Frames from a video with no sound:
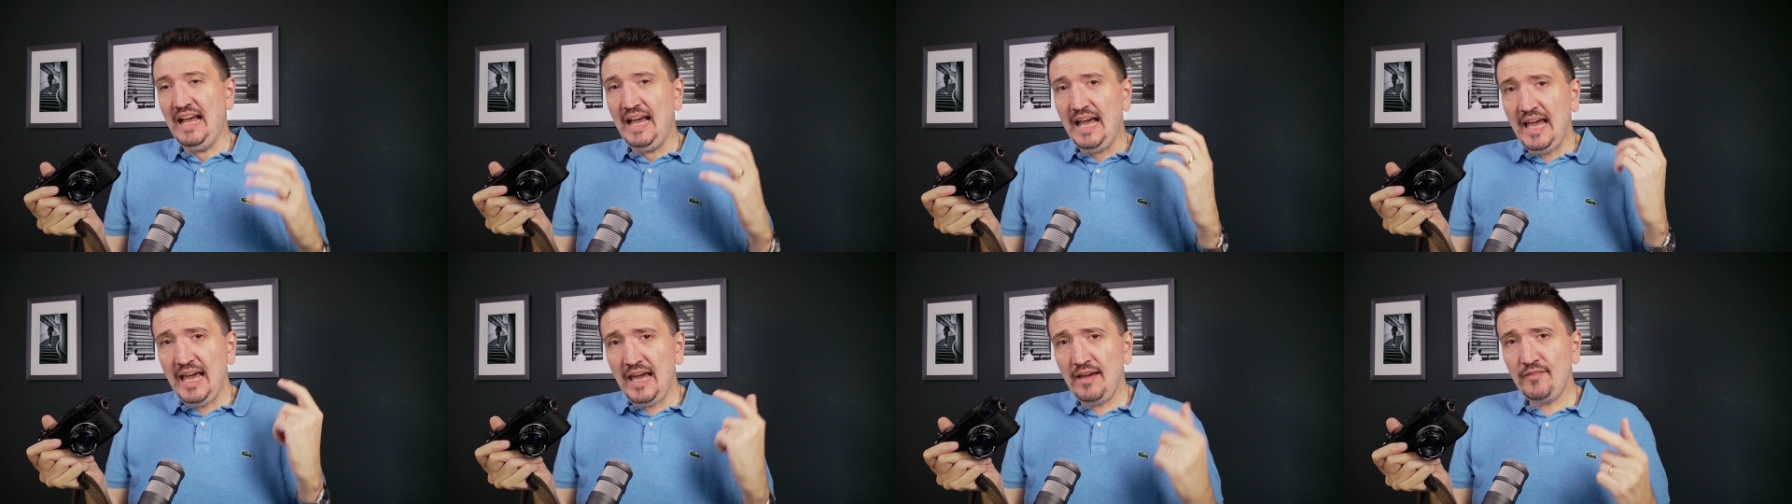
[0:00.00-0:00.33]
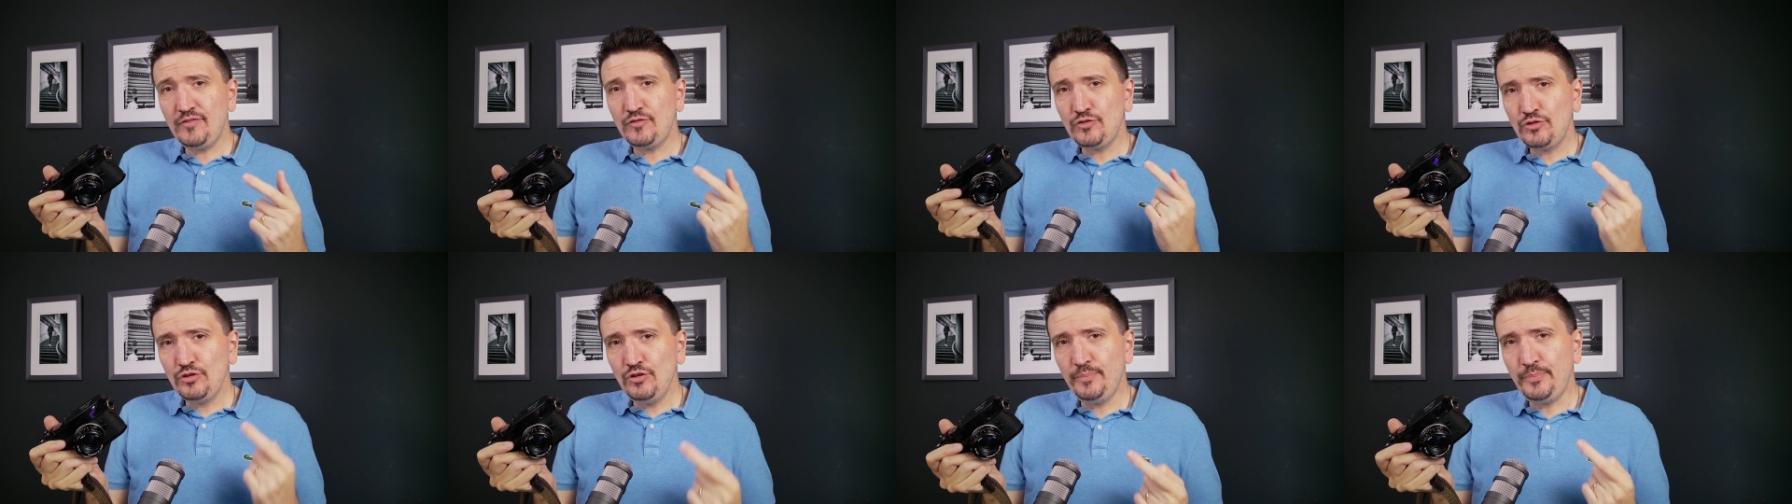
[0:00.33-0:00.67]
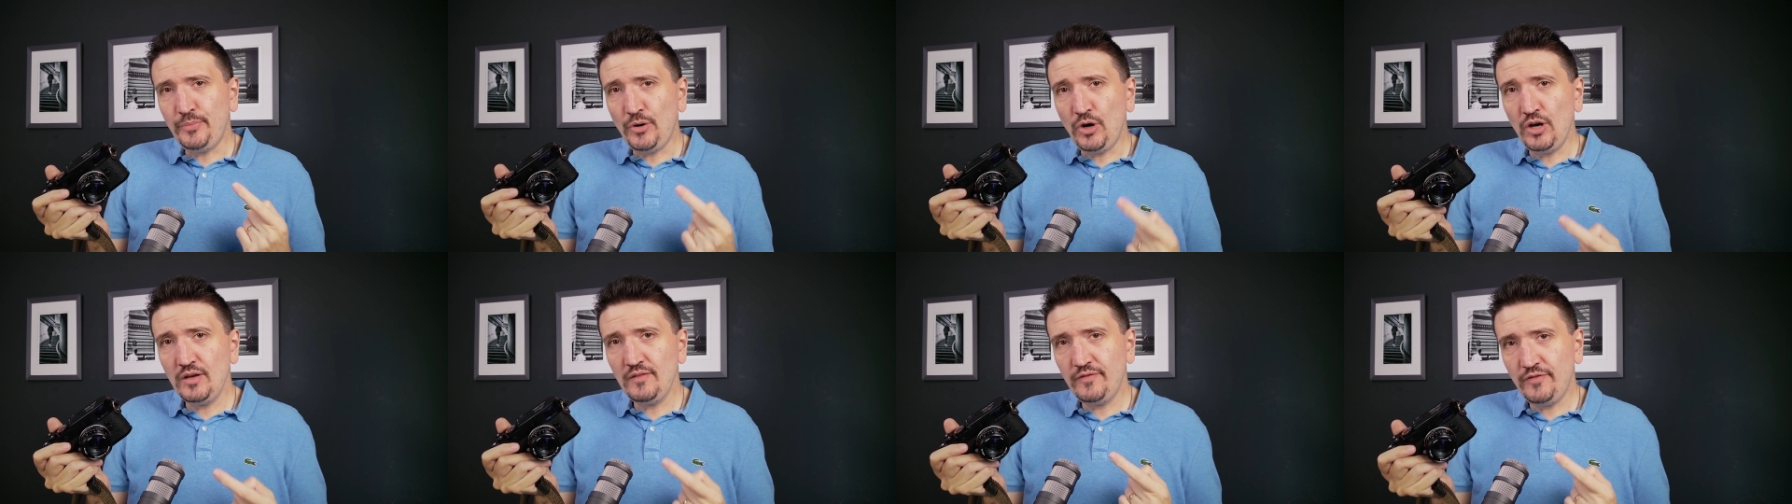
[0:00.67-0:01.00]

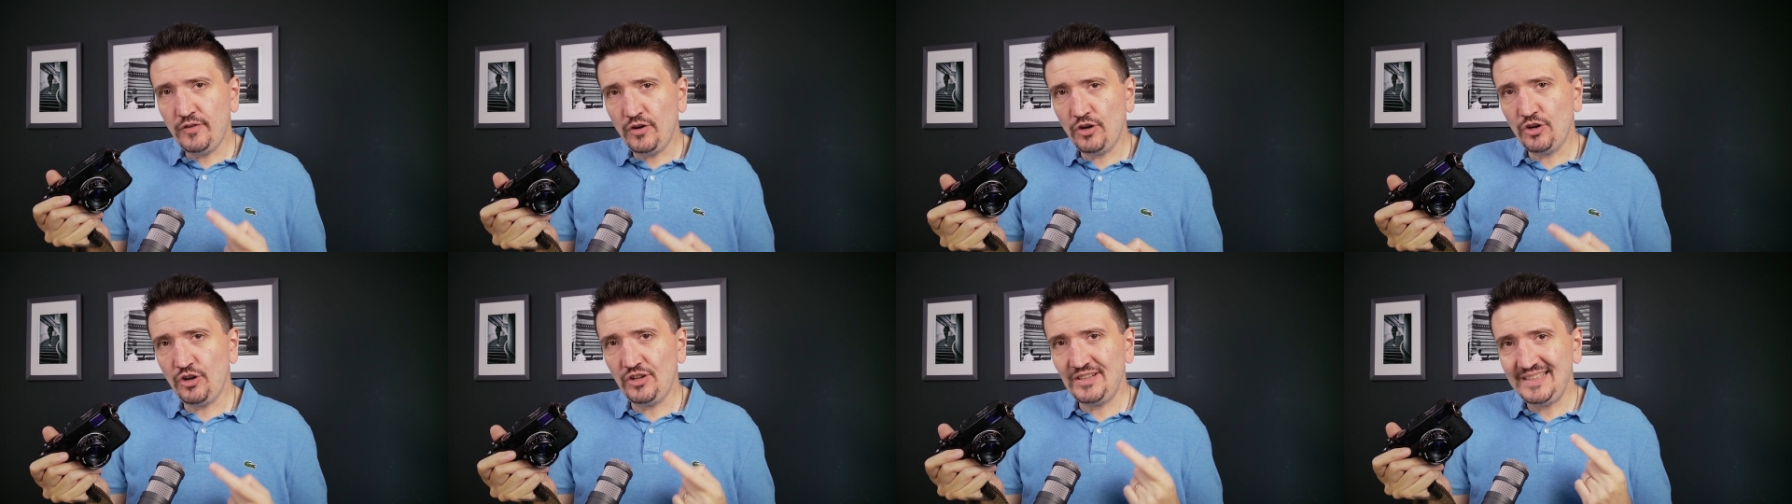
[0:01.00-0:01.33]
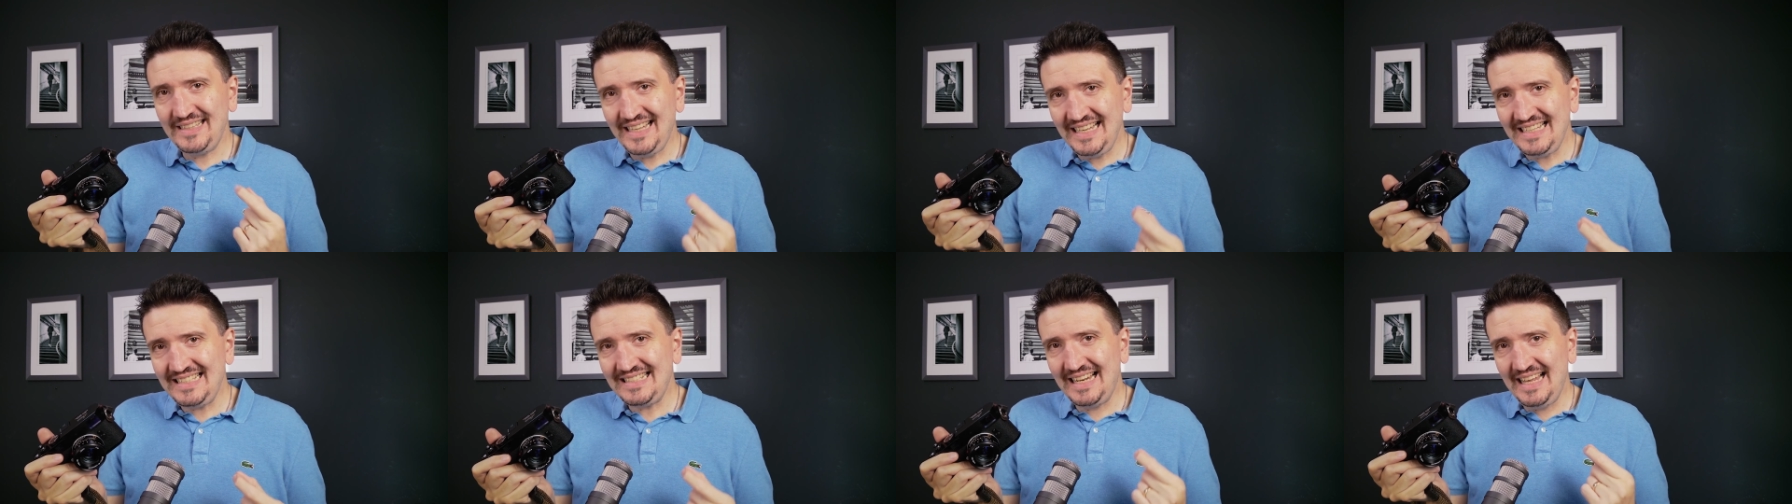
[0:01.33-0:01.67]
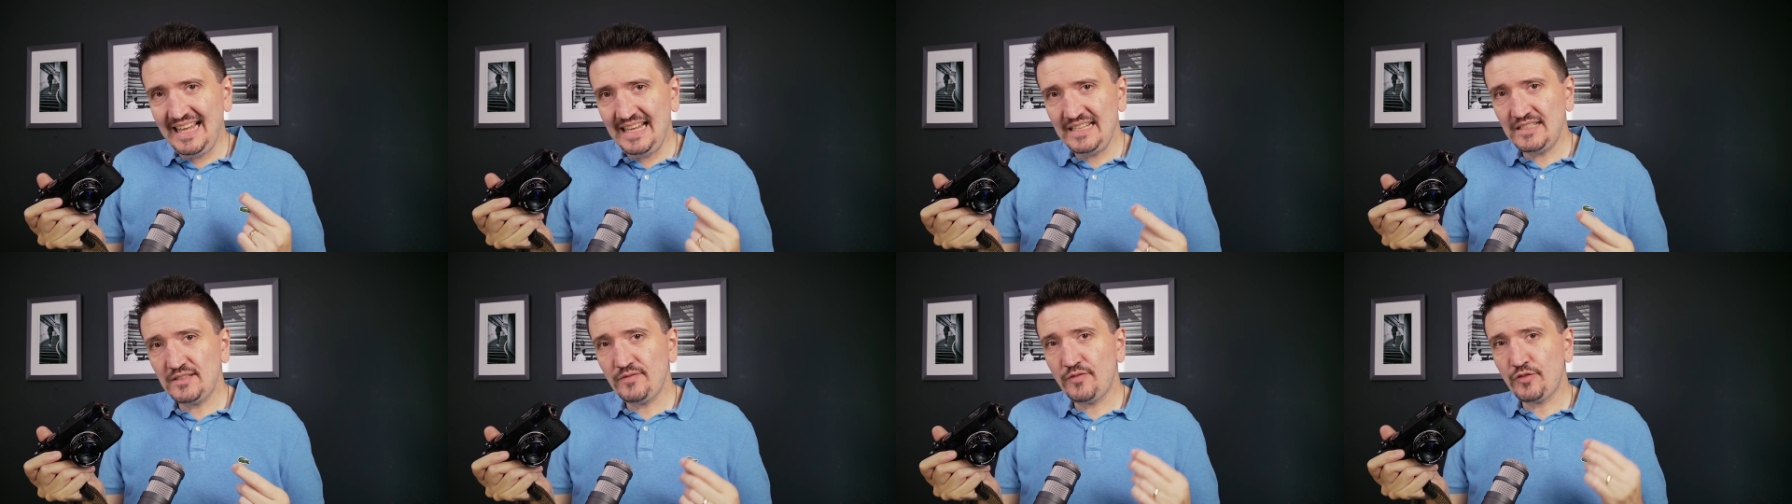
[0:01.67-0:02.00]
f2.4 on this
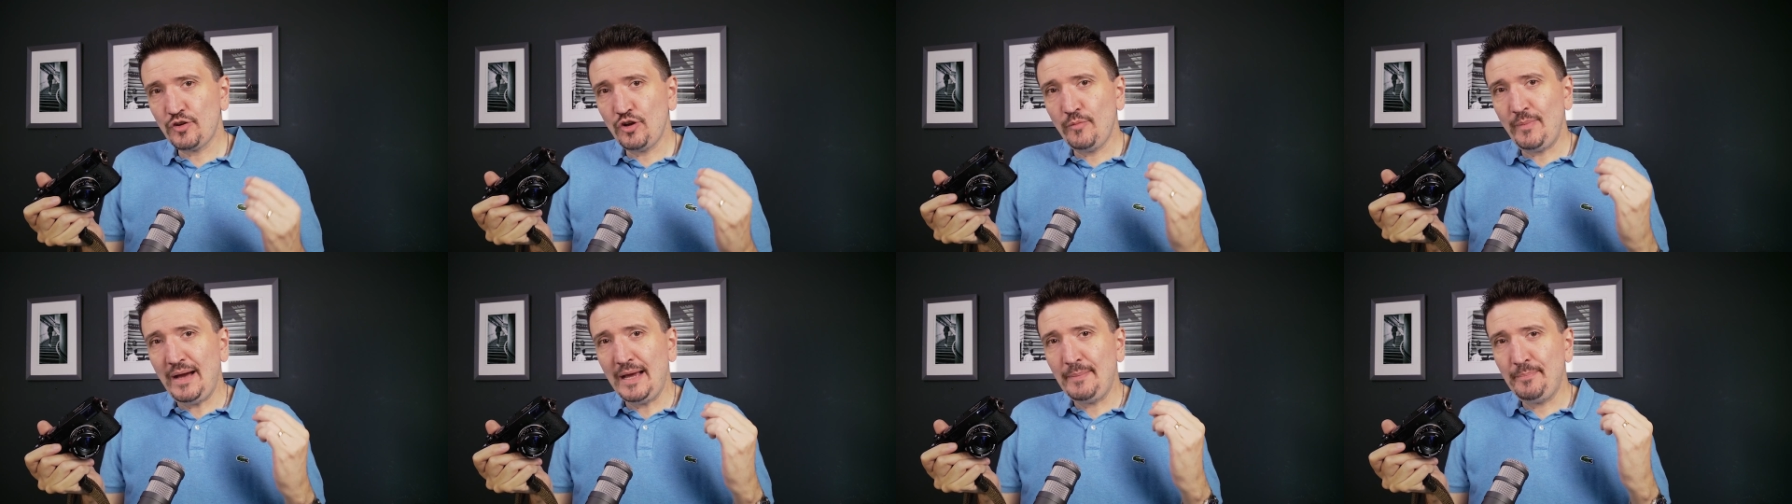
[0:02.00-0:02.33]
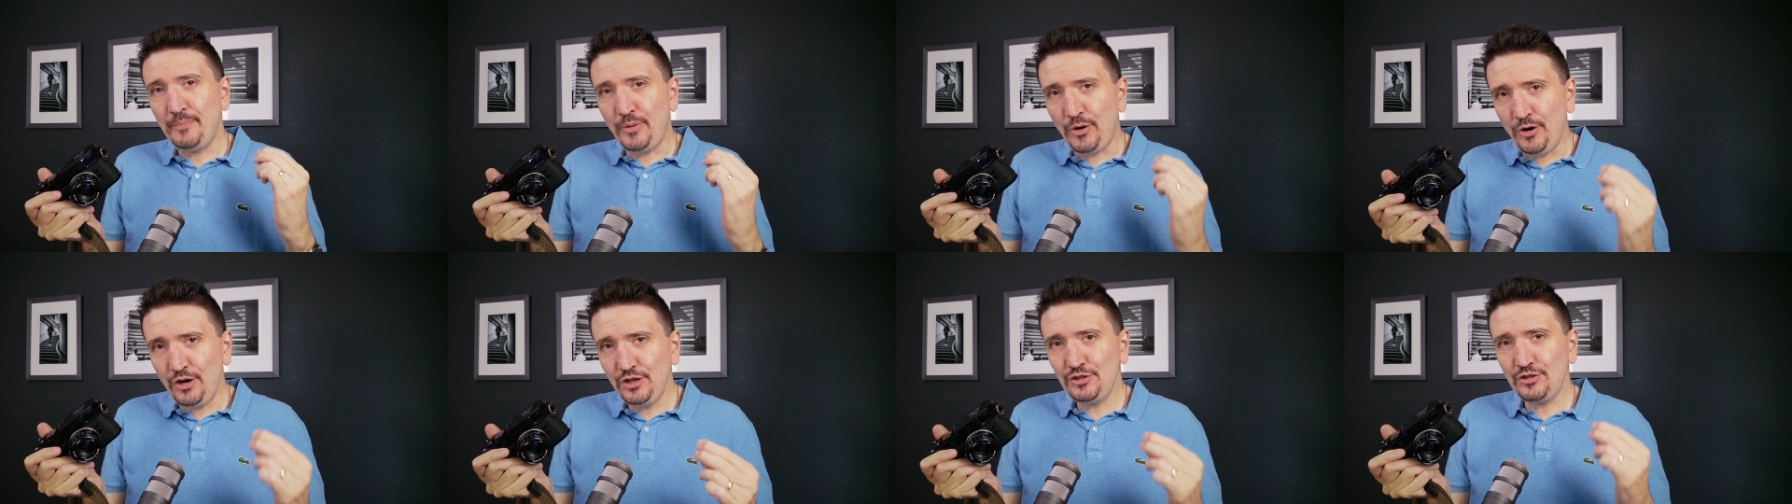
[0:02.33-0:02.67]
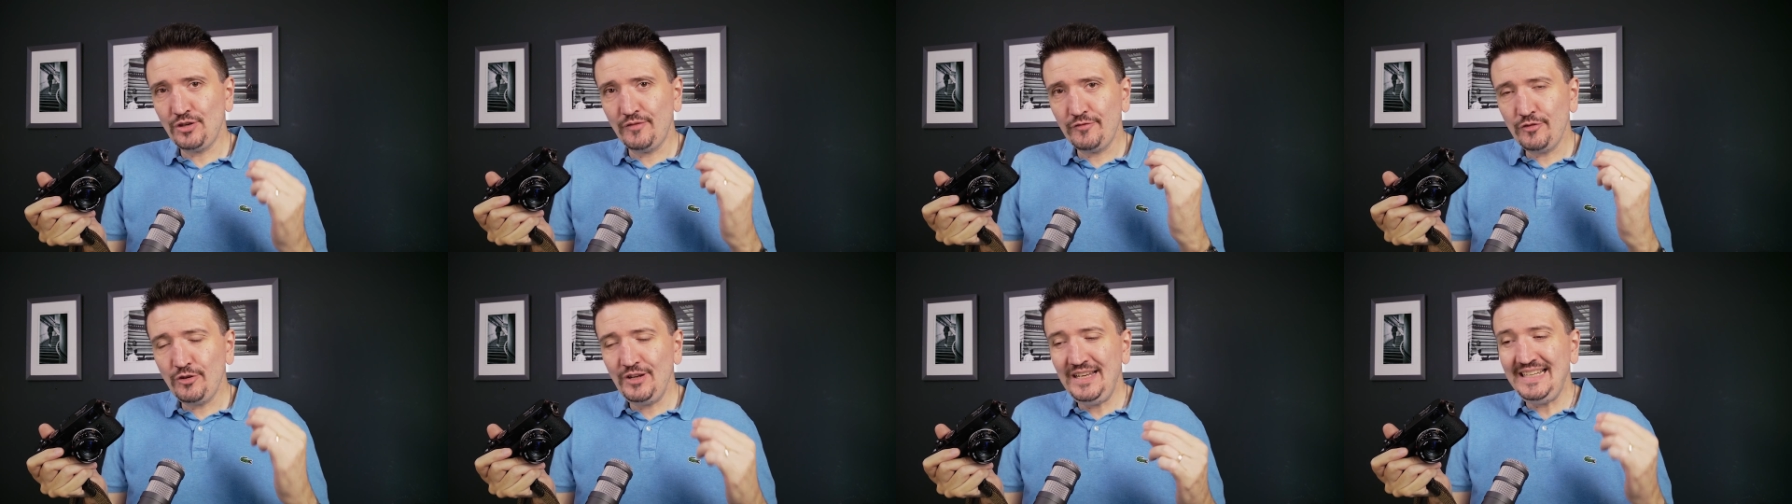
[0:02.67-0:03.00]
lens, from my
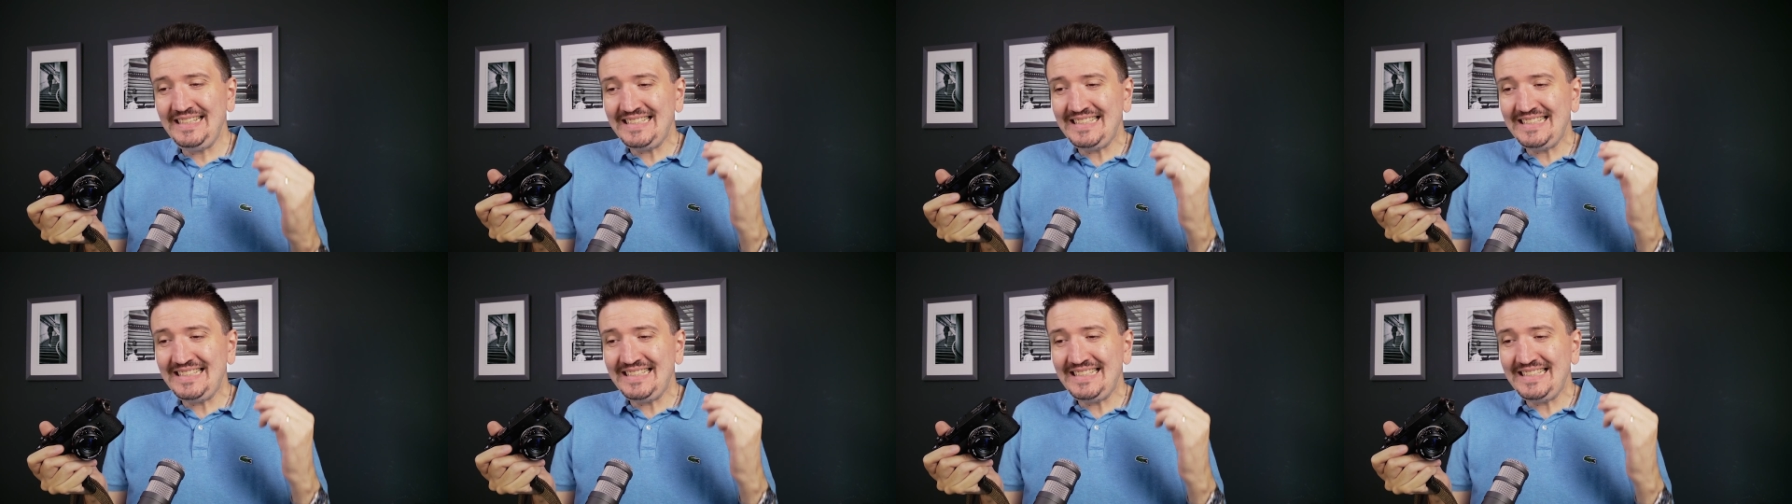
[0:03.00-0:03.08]
point of view,